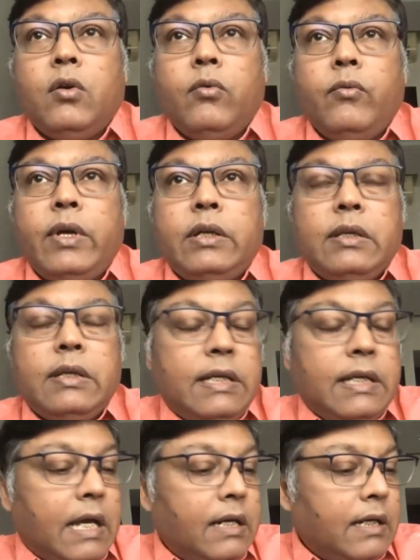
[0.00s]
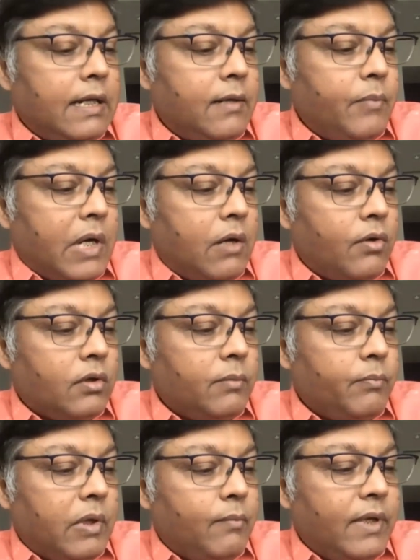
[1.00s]
where the DRE can power the
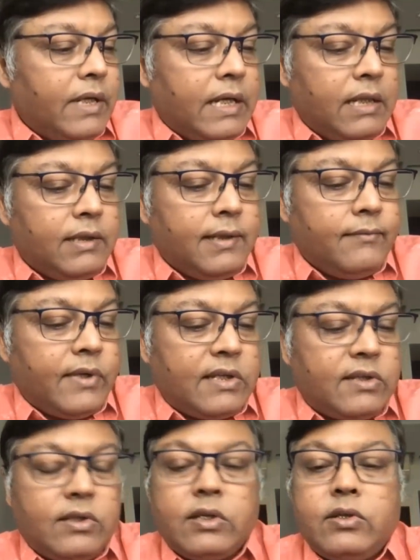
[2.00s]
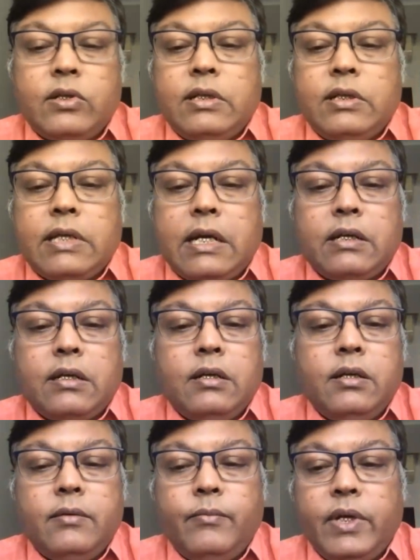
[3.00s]
public health infrastructure in
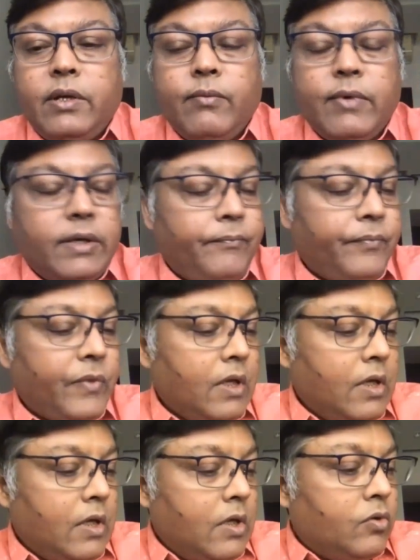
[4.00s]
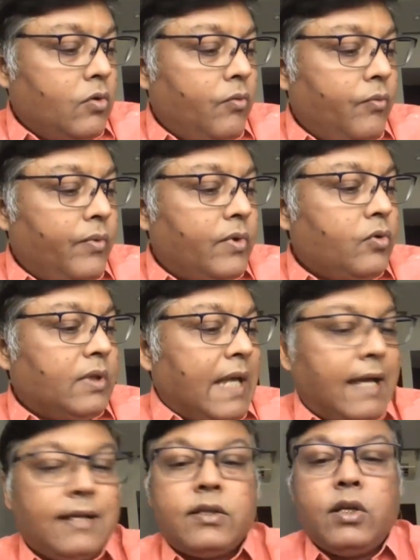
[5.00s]
Jharkhand in big way. So
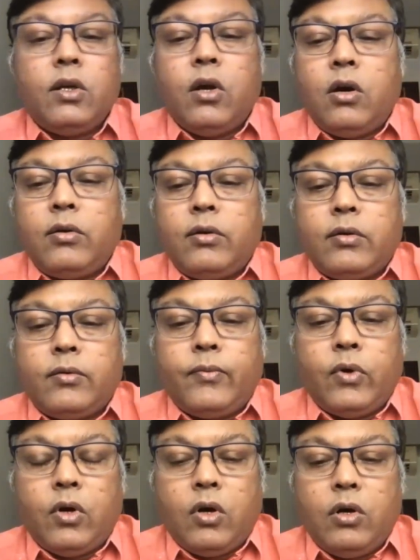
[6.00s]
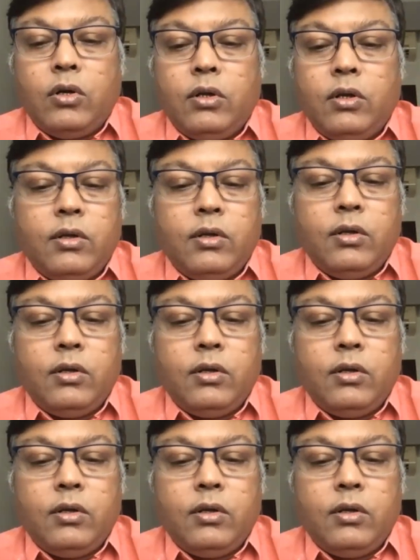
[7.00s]
thanks a lot for all the